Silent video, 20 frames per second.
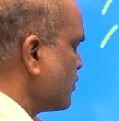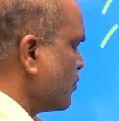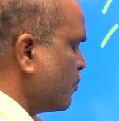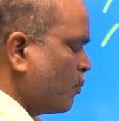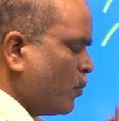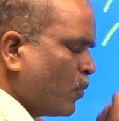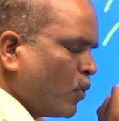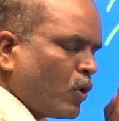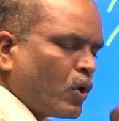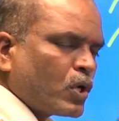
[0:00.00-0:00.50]

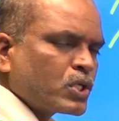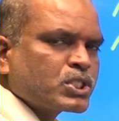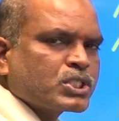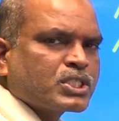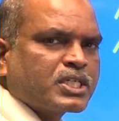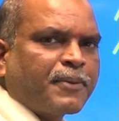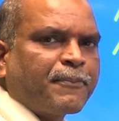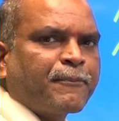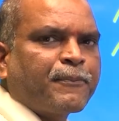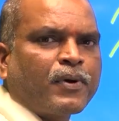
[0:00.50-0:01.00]
Most
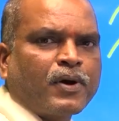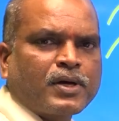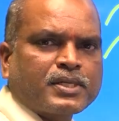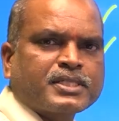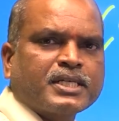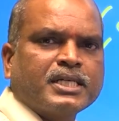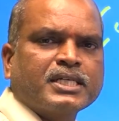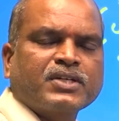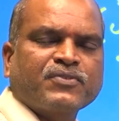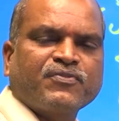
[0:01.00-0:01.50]

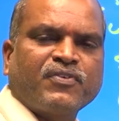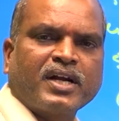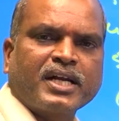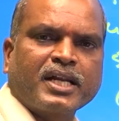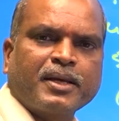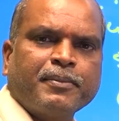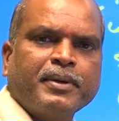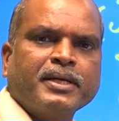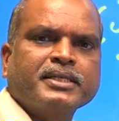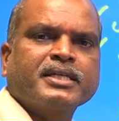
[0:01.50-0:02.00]
important
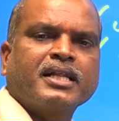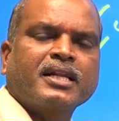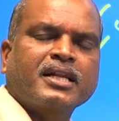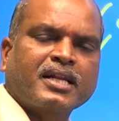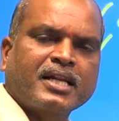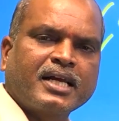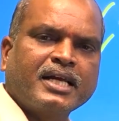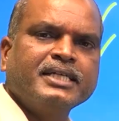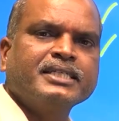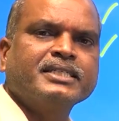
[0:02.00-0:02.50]
fundamental
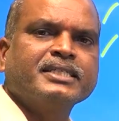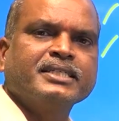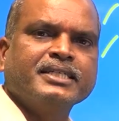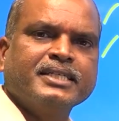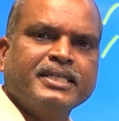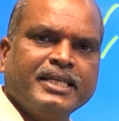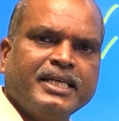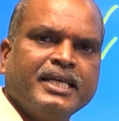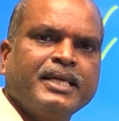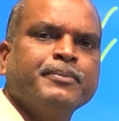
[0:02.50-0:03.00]
right
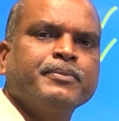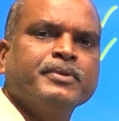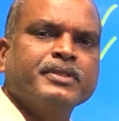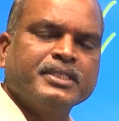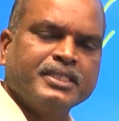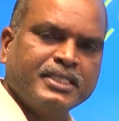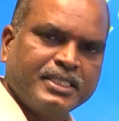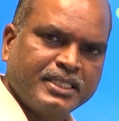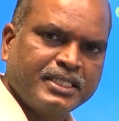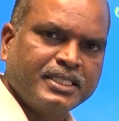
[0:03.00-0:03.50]
name
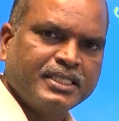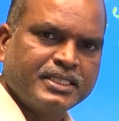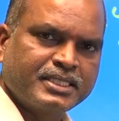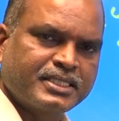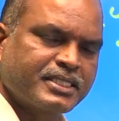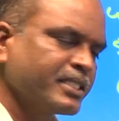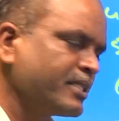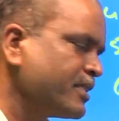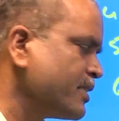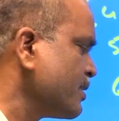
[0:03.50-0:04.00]

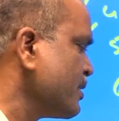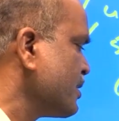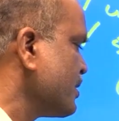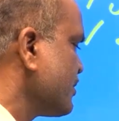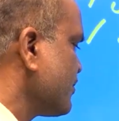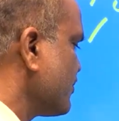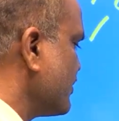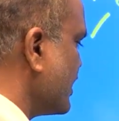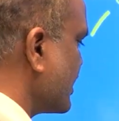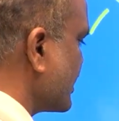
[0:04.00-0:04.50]
is,
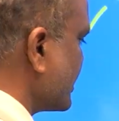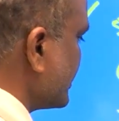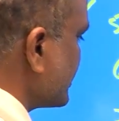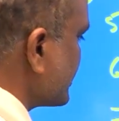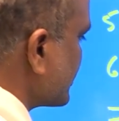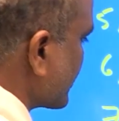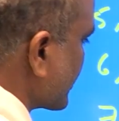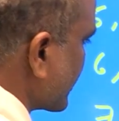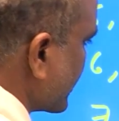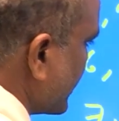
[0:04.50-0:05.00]
that
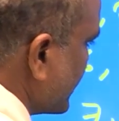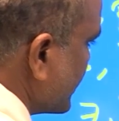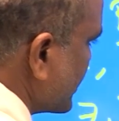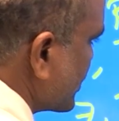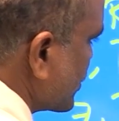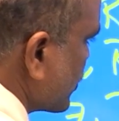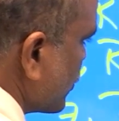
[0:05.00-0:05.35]
is right